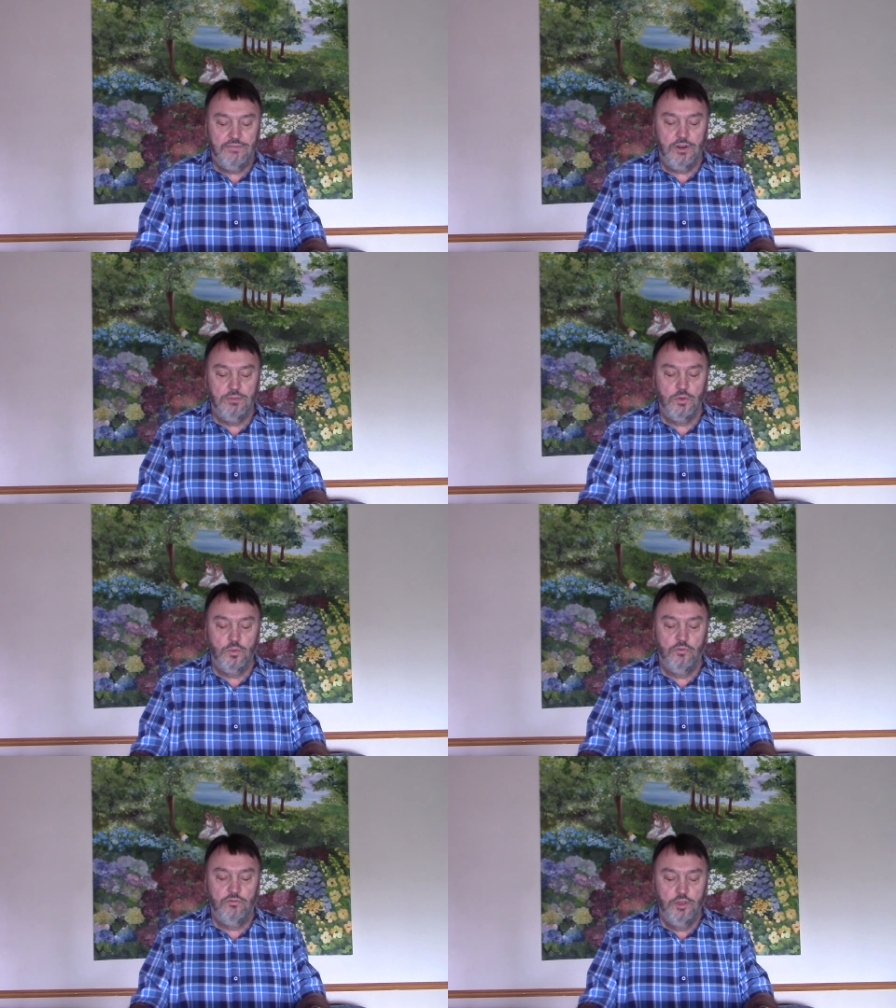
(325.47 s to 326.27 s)
from
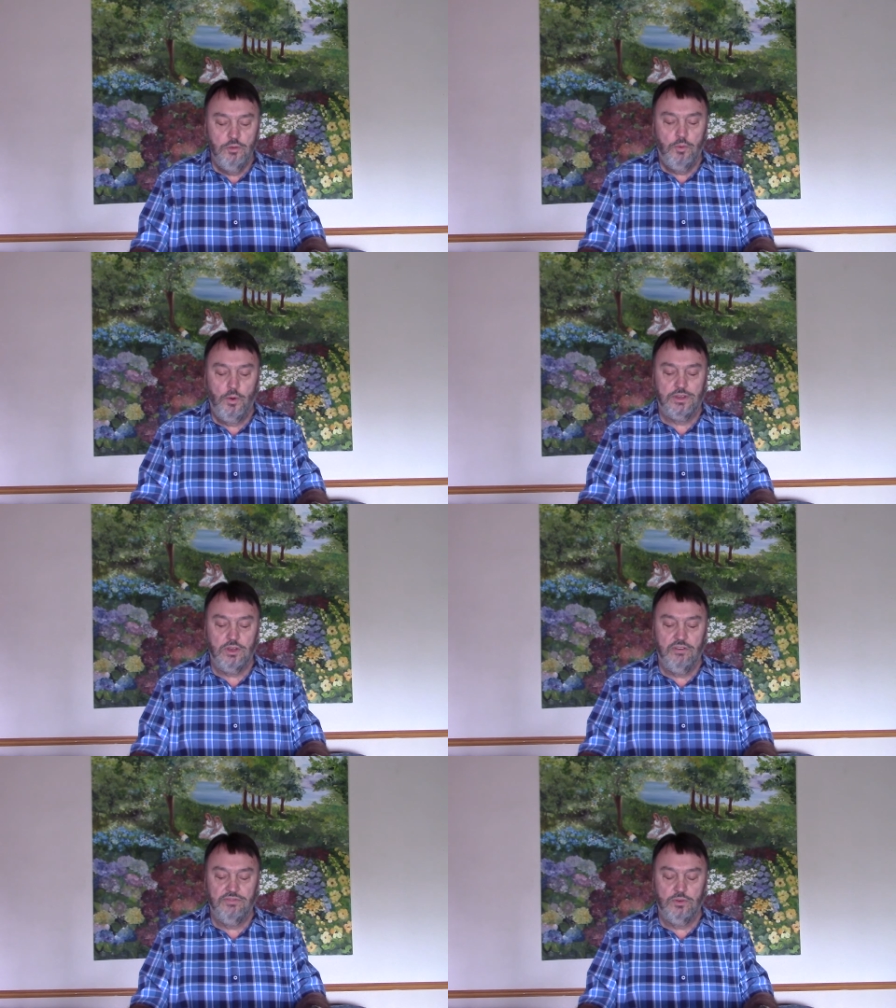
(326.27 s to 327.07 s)
the viewpoint
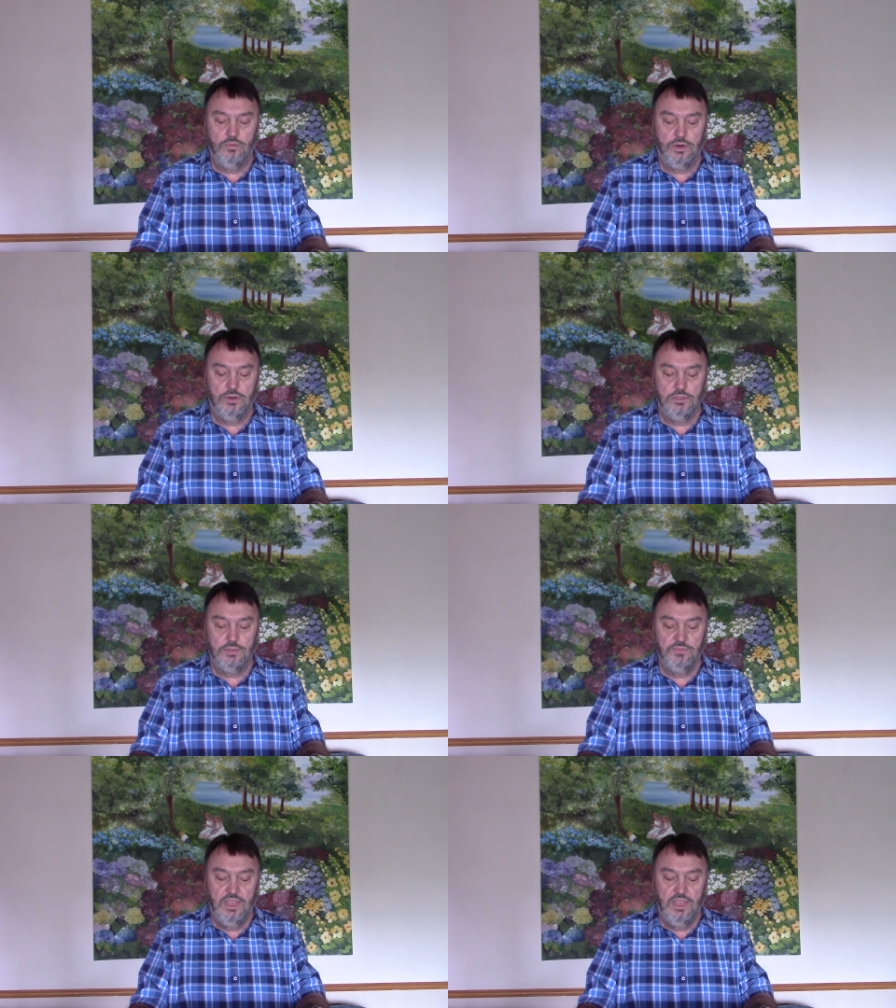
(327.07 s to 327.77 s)
of the world,